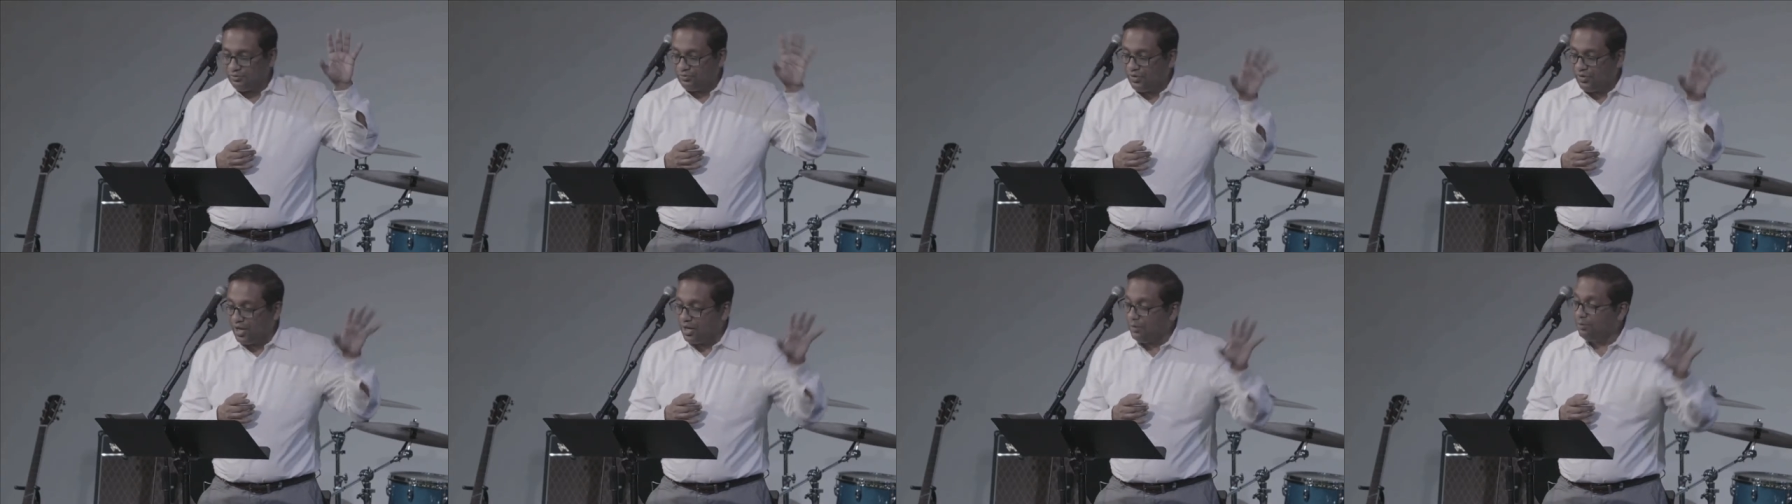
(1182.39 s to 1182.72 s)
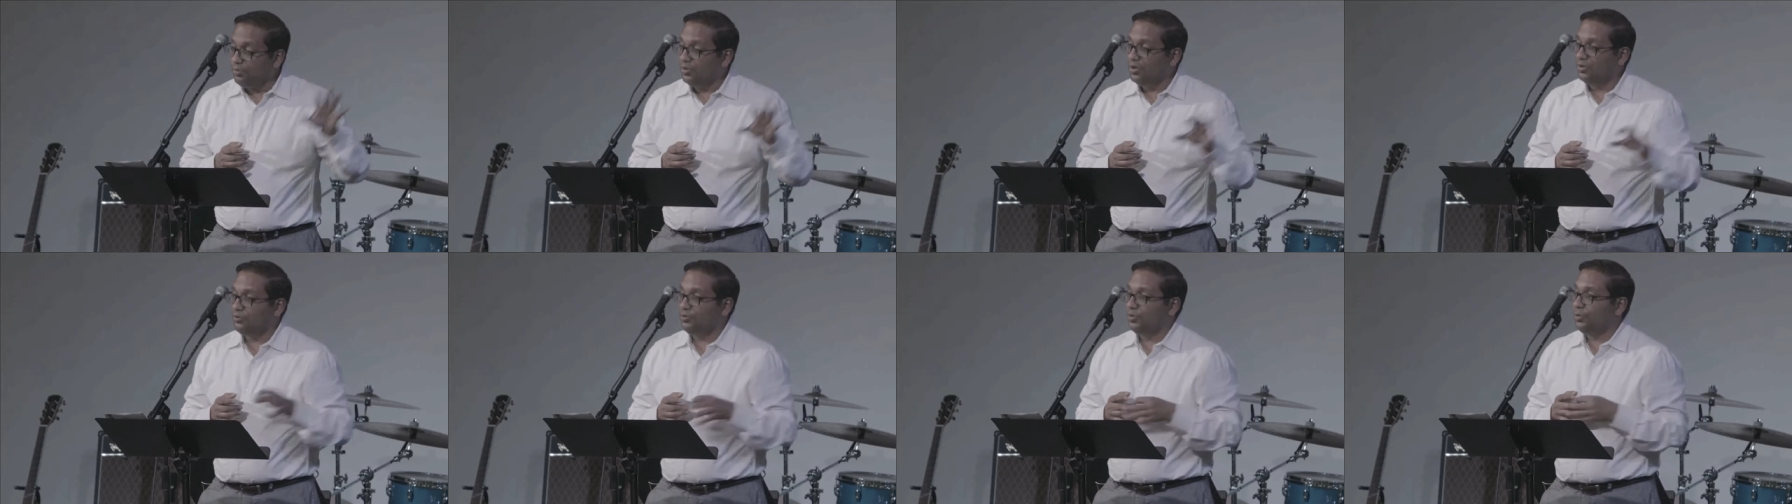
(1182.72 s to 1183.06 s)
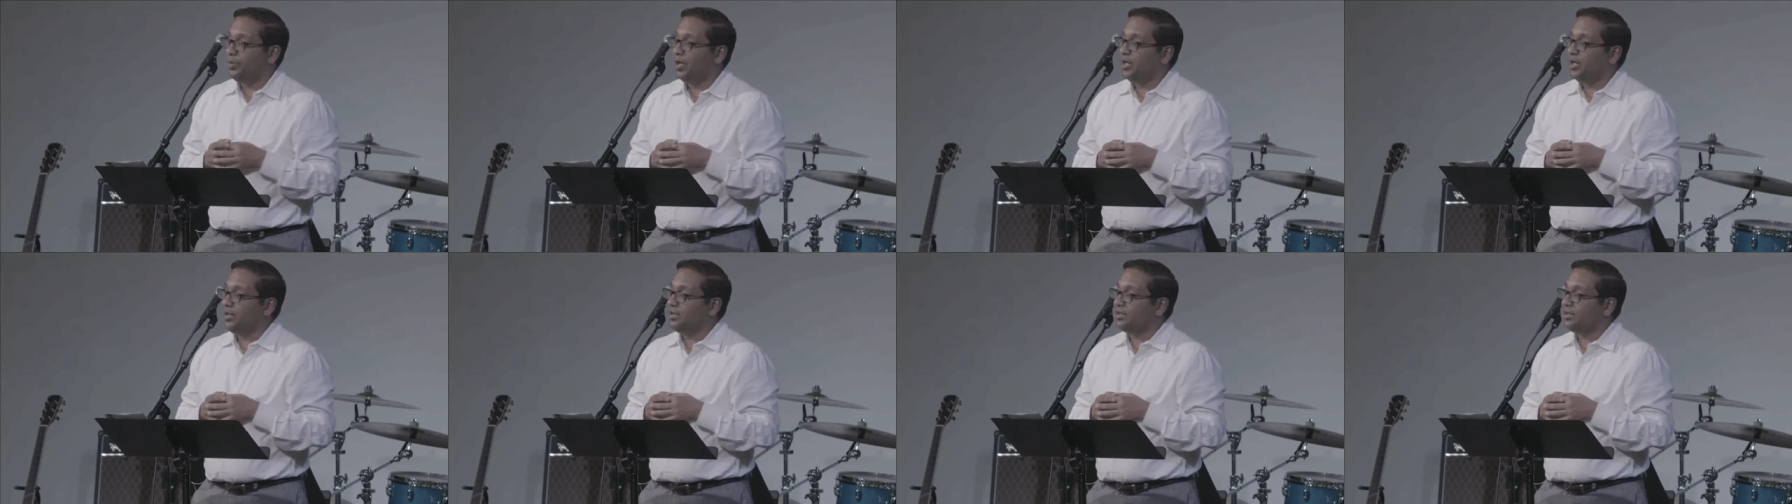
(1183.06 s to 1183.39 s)
rep,
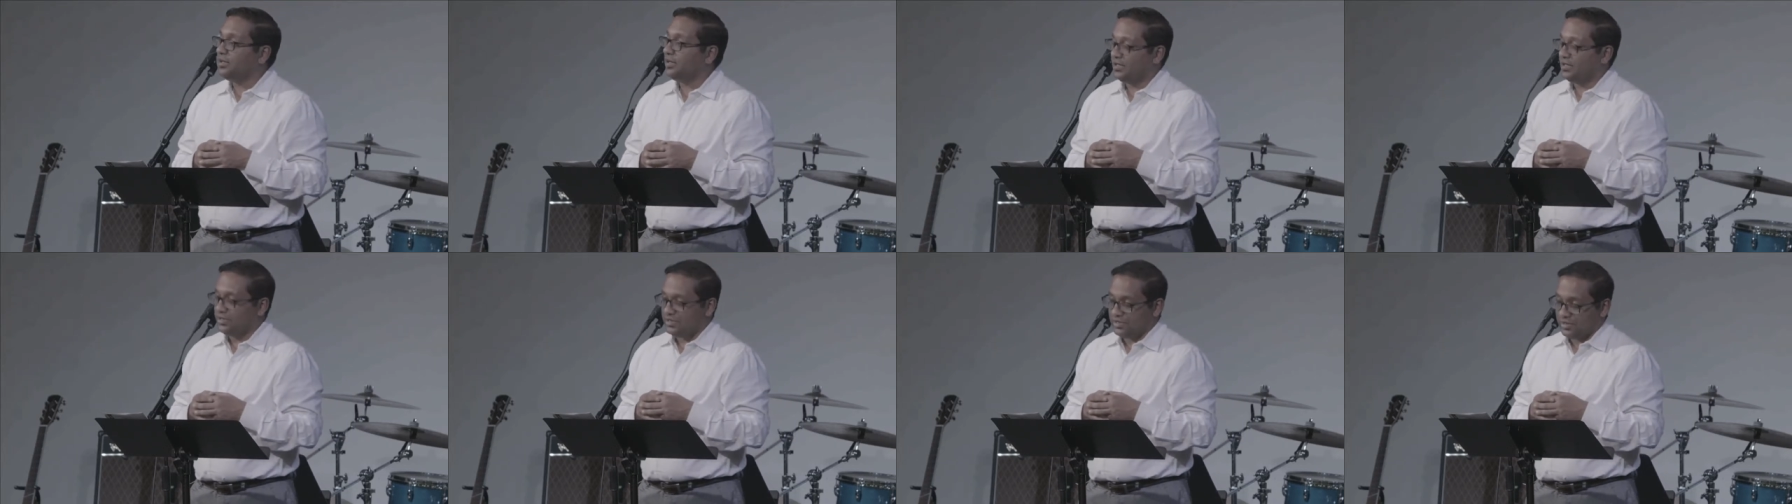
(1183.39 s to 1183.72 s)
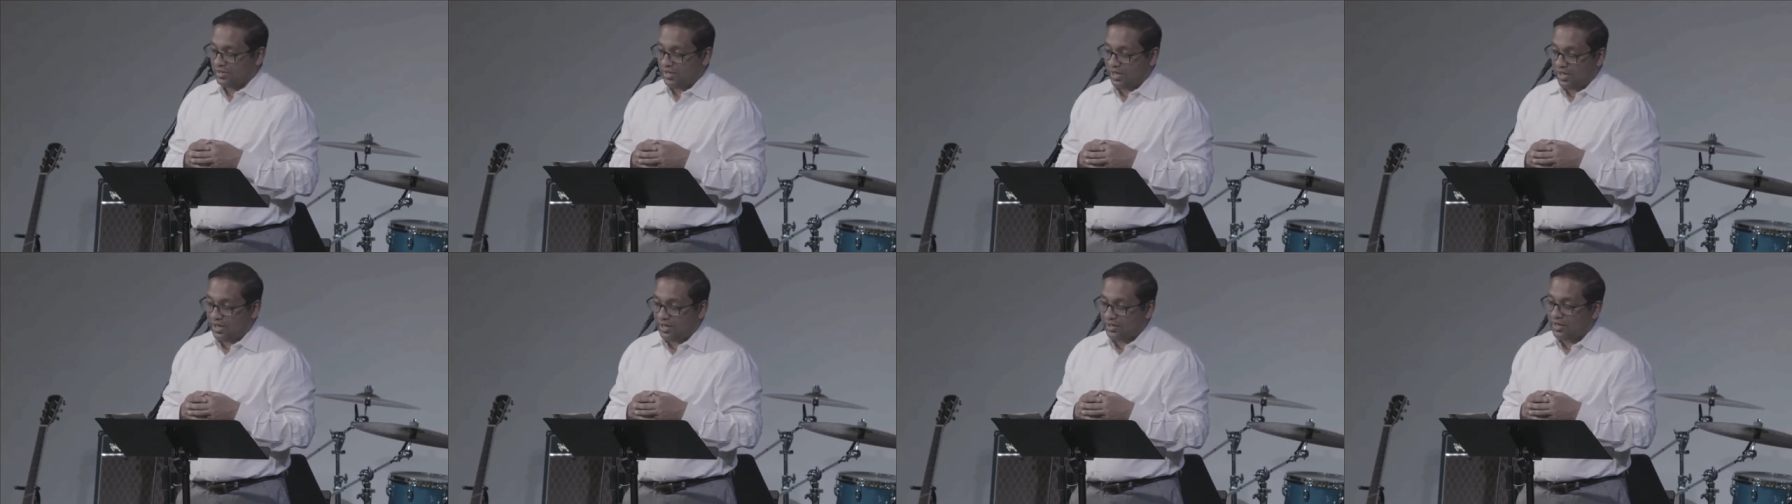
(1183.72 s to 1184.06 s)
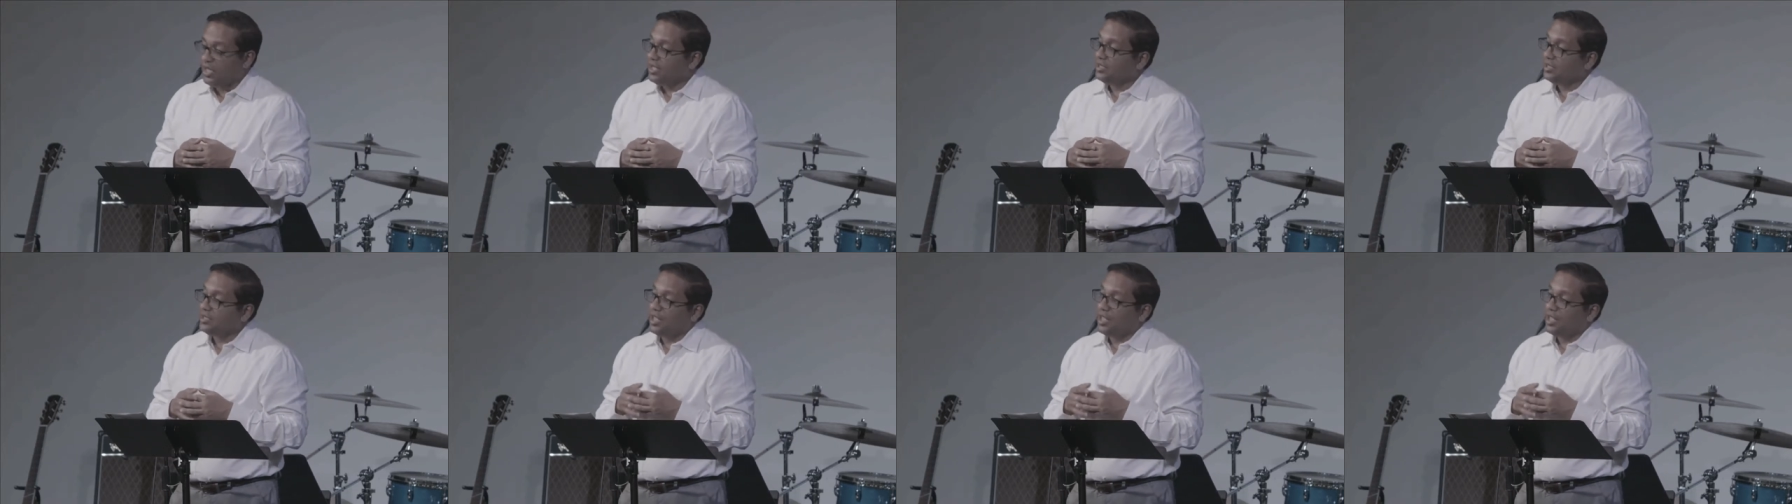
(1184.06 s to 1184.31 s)
rebel against God,